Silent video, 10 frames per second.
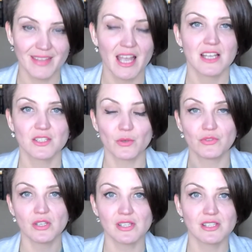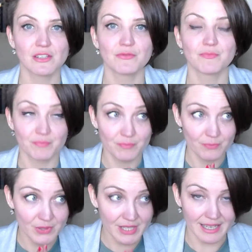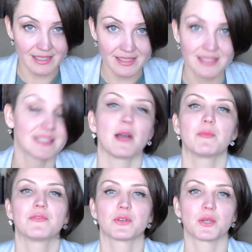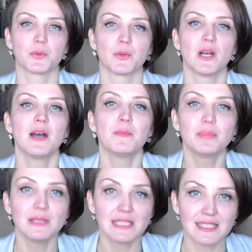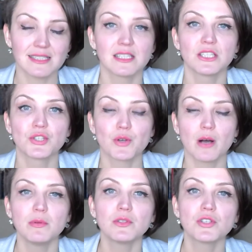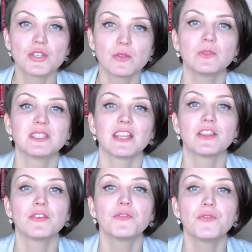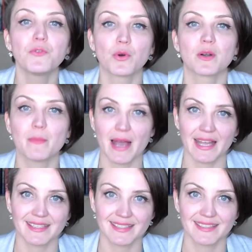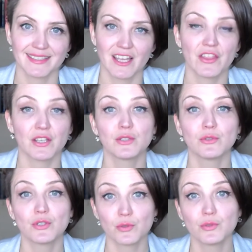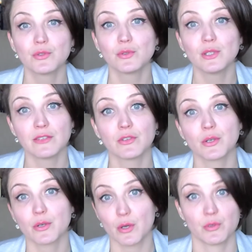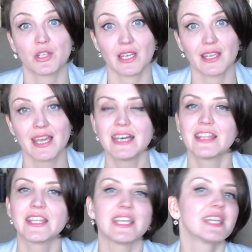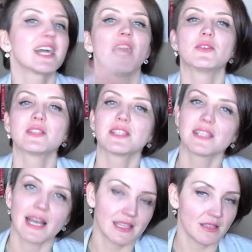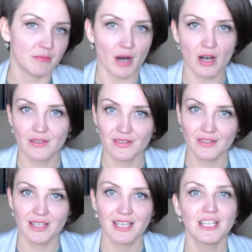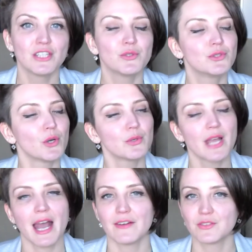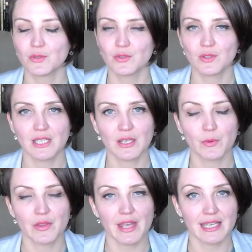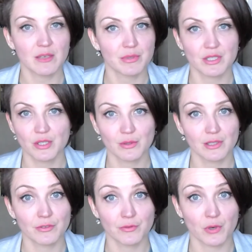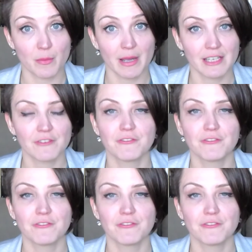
So this is the second step for you. Please troubleshoot the format that you choose to deliver your coaching. Think outside the box. You don't have to stick with any particular format.